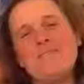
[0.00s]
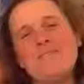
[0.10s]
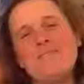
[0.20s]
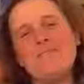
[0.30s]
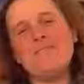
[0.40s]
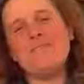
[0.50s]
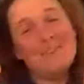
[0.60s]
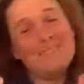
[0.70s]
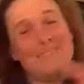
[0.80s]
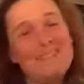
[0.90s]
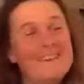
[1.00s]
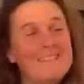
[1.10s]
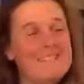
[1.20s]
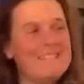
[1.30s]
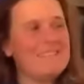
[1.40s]
maybe that's an
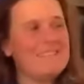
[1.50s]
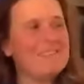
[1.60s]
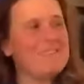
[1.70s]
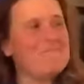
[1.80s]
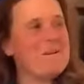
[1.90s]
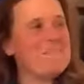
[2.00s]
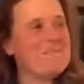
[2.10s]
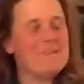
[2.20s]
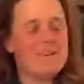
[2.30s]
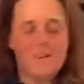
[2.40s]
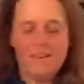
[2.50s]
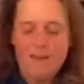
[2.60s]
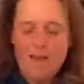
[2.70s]
age thing and the memory thing.